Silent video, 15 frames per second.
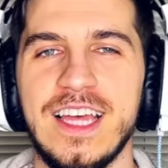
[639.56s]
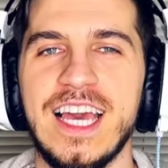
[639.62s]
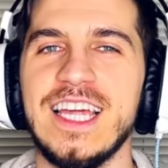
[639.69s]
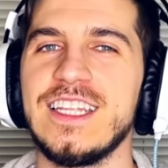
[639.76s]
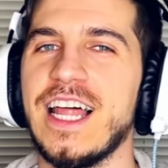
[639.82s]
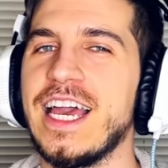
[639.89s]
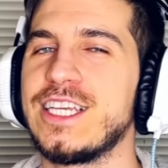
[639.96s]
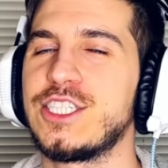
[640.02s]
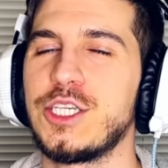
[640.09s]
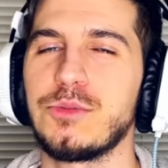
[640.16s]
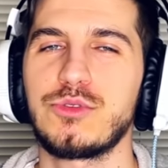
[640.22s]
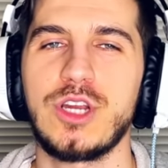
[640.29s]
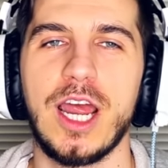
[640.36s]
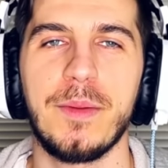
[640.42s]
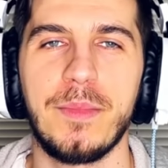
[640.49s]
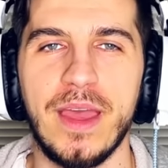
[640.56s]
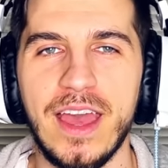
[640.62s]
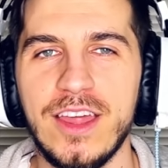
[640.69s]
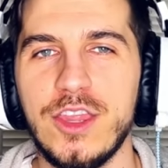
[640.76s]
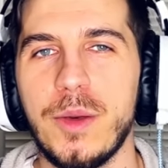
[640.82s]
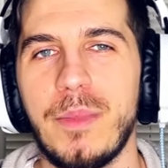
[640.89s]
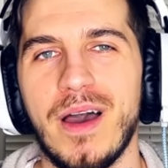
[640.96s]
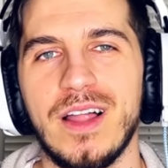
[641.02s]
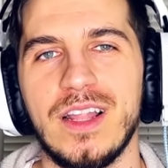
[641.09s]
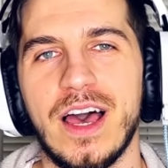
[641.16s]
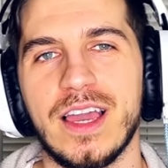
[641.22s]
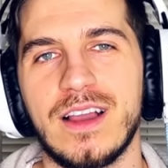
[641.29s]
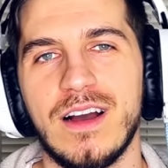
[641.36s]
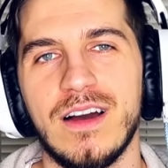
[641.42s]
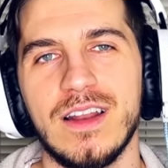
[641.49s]
Hit like, subscribe, and the bell
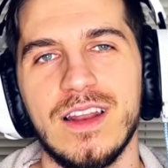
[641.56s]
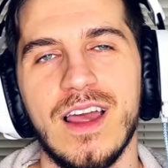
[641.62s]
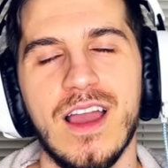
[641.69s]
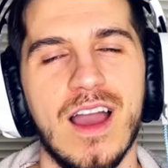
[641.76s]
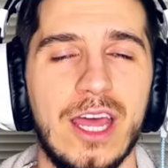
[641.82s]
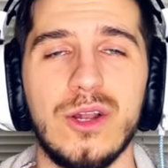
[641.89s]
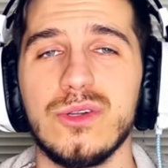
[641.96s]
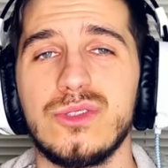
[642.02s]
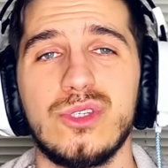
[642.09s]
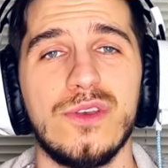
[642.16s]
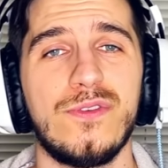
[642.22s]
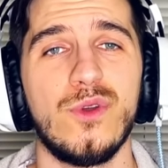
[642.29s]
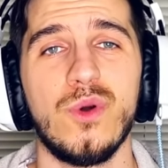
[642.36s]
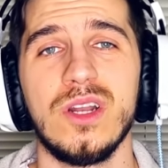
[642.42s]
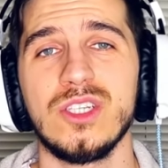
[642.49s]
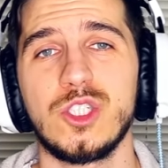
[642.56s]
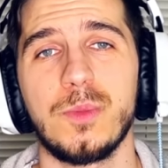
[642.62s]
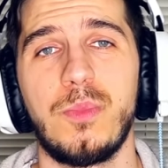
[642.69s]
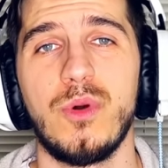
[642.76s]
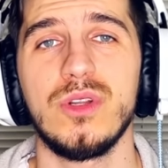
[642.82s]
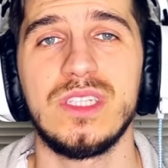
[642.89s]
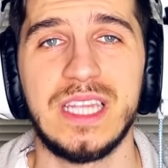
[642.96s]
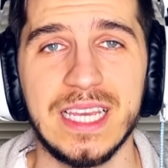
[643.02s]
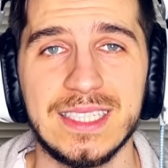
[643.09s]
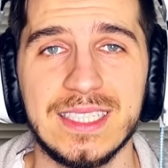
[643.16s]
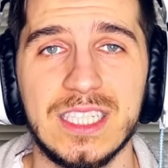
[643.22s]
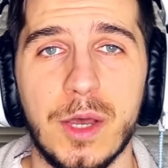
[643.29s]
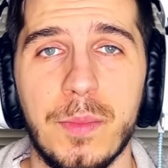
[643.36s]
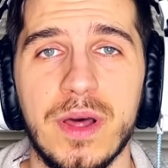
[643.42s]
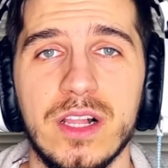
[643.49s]
icon. And also, if you want to support
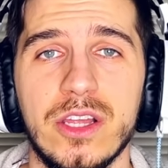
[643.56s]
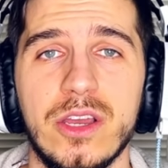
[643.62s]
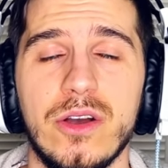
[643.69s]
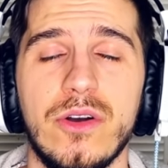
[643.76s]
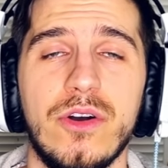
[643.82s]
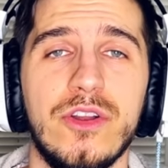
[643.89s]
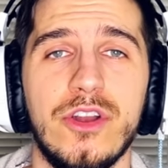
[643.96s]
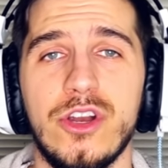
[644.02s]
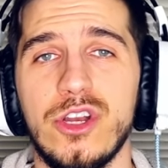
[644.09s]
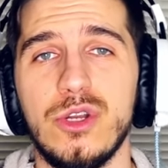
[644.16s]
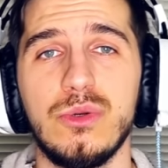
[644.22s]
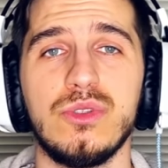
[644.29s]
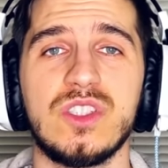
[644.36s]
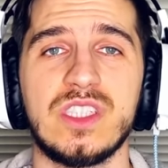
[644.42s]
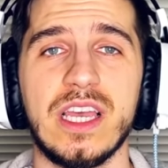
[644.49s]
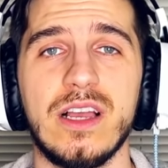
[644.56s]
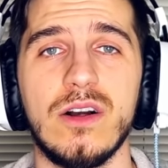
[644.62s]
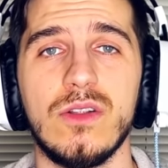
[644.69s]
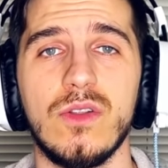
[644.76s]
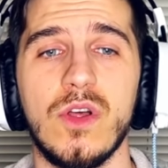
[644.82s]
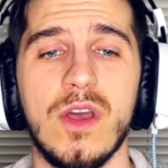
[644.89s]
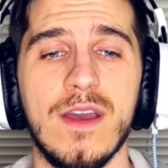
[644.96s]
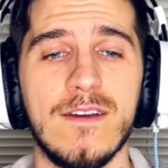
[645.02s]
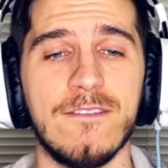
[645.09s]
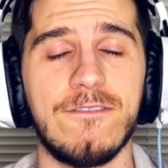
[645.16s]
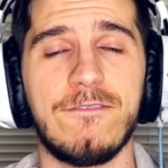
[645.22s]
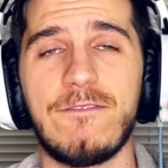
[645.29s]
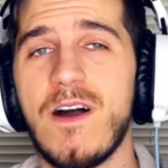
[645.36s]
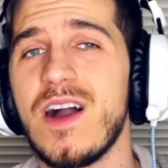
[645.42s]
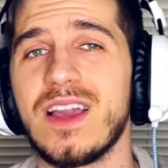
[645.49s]
Dixie D'Amelio on her new single,
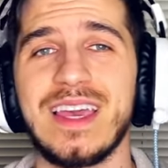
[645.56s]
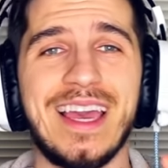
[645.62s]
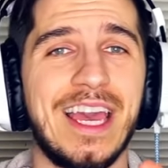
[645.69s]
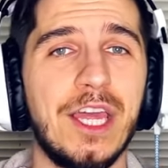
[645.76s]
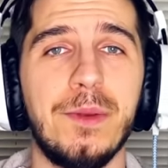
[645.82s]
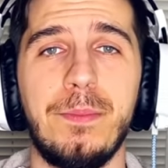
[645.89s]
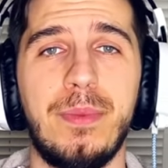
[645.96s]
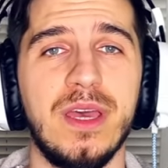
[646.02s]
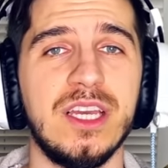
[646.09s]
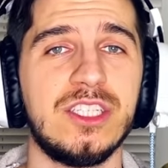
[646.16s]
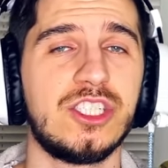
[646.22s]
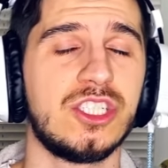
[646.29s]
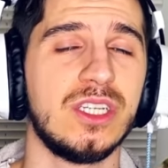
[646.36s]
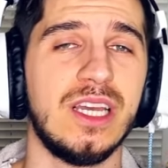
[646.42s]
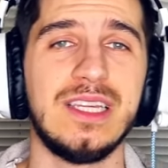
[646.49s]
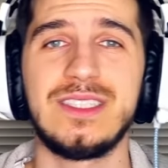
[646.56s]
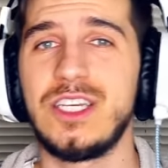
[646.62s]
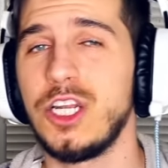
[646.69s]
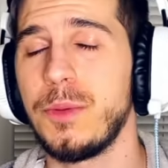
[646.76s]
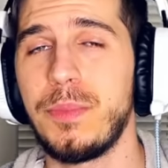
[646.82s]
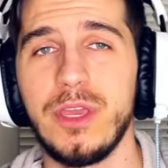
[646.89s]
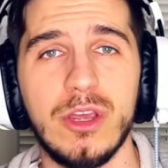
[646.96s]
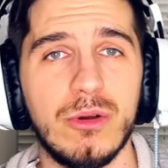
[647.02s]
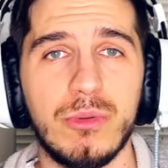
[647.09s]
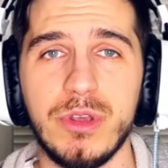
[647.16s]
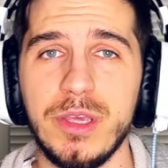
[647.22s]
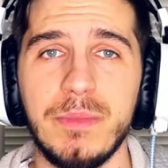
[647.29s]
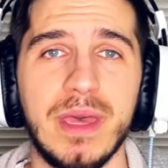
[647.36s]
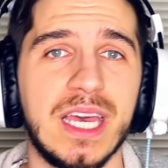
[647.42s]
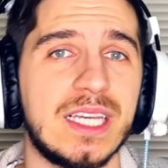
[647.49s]
Fuck and Bitch, it's gonna be a
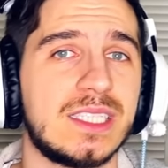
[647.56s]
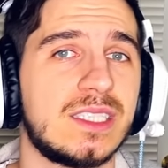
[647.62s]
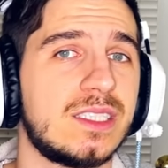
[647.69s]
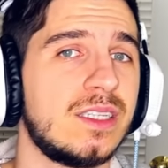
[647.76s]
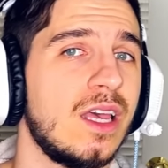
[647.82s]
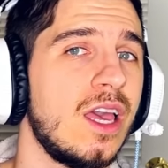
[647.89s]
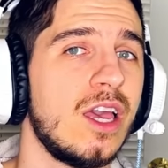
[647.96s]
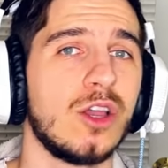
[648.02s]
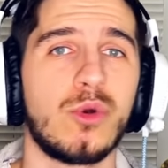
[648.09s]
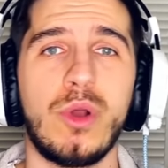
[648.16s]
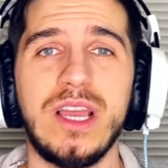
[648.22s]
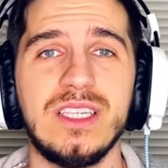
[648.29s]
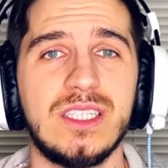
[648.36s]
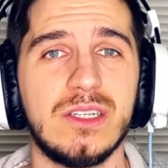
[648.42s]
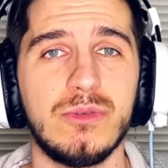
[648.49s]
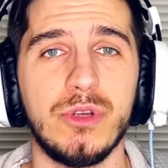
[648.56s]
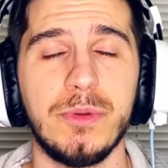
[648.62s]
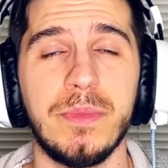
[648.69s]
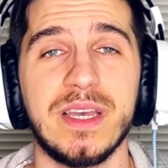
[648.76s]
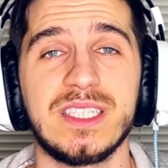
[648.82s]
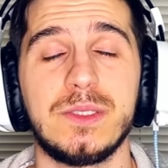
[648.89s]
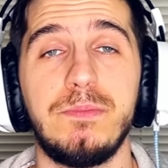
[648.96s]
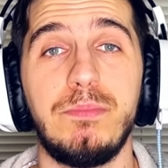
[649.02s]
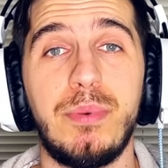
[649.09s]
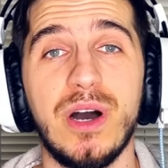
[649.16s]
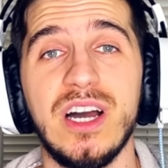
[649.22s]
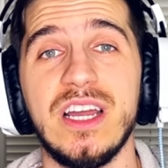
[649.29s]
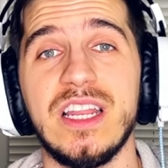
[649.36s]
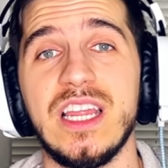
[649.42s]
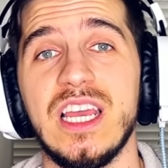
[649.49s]
remix, crazy remix,
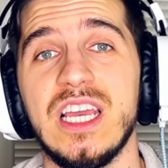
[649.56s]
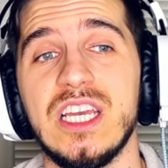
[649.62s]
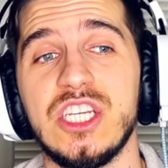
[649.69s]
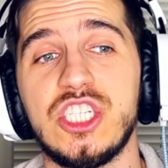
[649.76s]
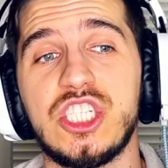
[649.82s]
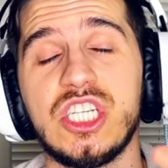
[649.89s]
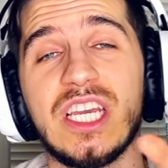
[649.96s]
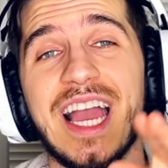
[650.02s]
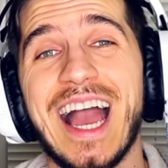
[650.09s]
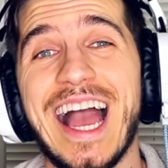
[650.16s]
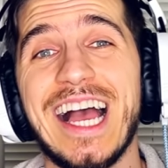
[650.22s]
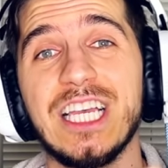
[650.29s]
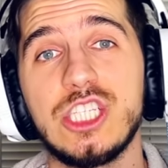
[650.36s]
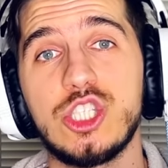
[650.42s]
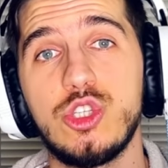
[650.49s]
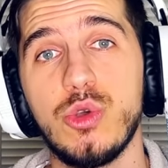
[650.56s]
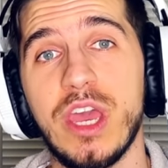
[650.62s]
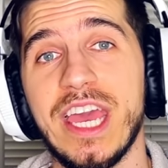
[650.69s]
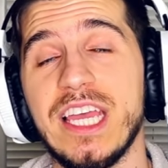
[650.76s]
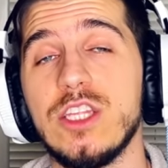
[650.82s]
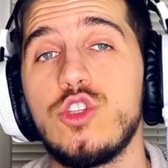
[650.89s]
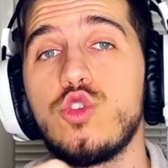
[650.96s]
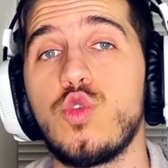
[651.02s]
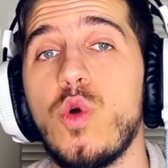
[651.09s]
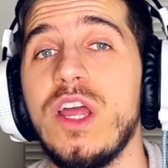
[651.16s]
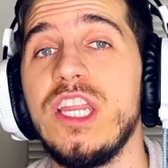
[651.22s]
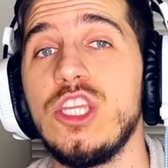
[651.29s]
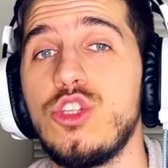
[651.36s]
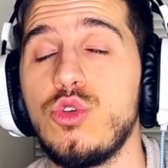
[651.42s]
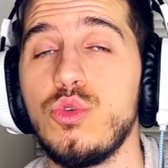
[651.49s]
but she has to hit
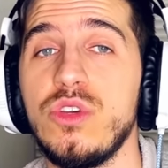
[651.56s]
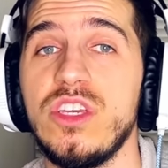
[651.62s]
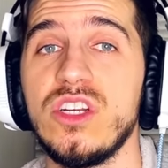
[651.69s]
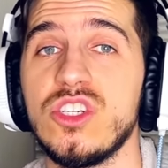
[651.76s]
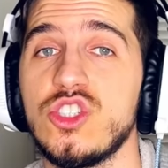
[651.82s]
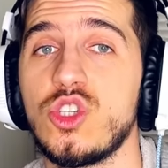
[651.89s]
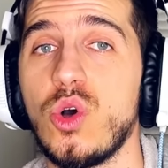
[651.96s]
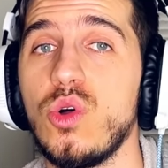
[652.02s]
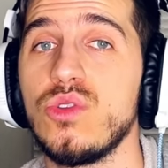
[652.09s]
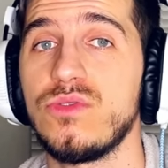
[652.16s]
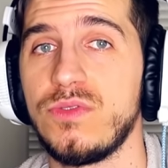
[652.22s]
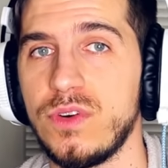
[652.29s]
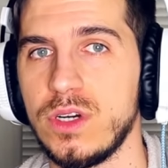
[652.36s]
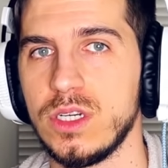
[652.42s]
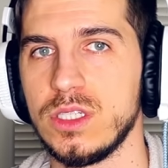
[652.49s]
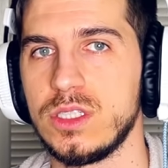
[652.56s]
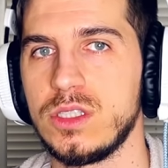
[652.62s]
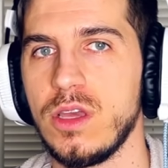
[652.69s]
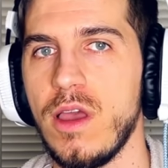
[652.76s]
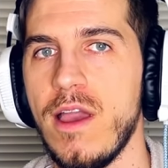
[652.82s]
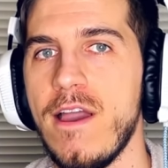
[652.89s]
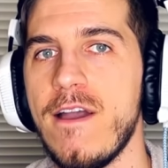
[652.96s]
twenty-two years old first